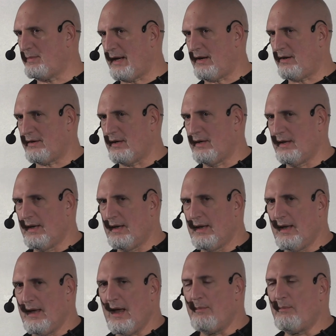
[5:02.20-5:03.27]
about,
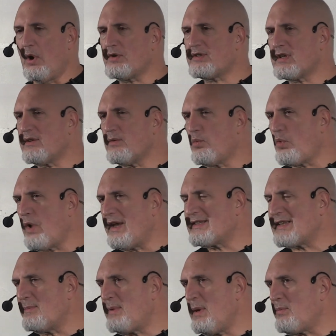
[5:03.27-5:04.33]
and most of the
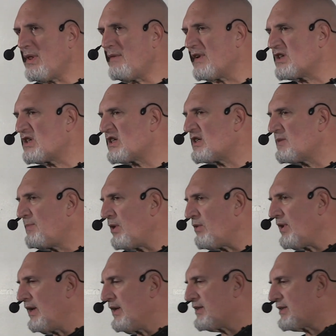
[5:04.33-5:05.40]
ways that people have
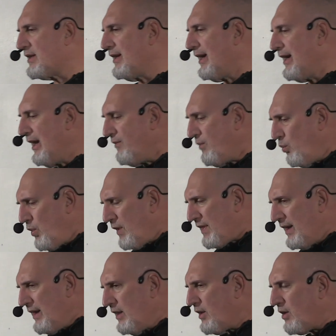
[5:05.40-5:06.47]
experienced it, even
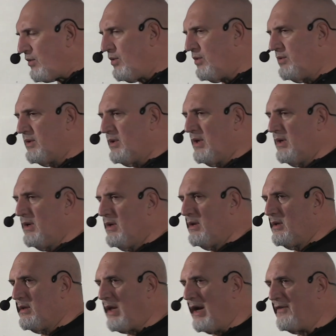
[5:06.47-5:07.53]
within their own
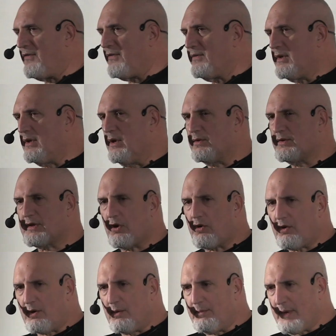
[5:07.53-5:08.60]
life
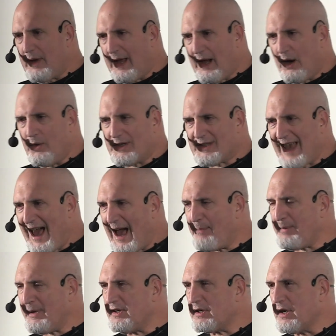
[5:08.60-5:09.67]
term, how it's
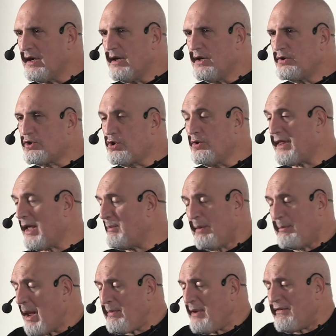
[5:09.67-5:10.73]
happened to them,
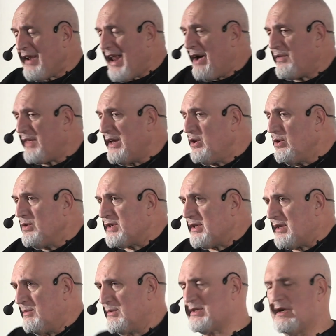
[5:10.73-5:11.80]
and maybe even how they use
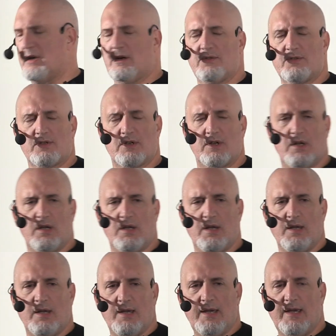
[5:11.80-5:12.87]
it themselves,
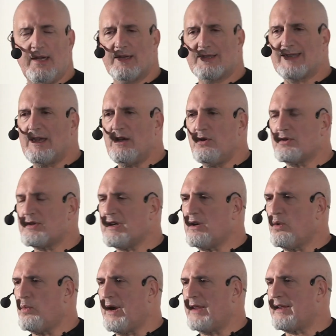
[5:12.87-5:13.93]
is they use it
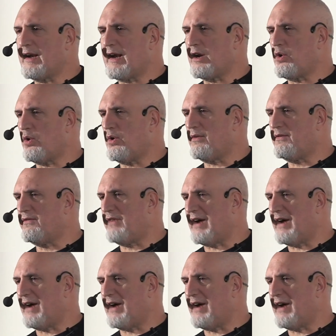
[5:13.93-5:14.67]
in a way that I call